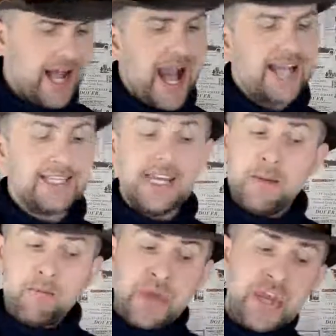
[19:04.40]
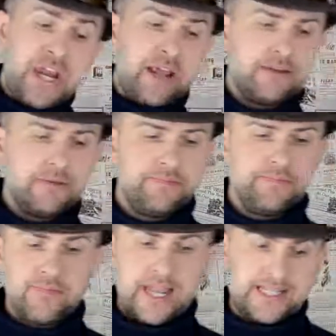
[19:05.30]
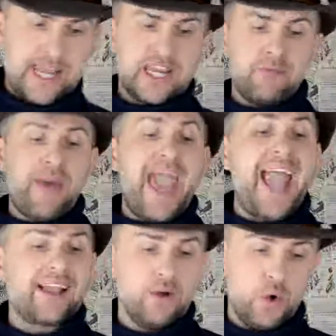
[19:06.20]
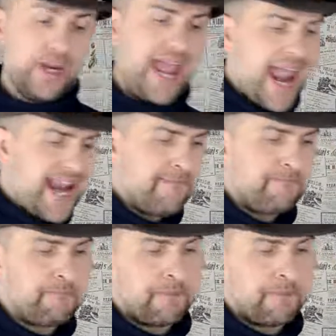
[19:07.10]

I didn't mean it. I take it back. Okay?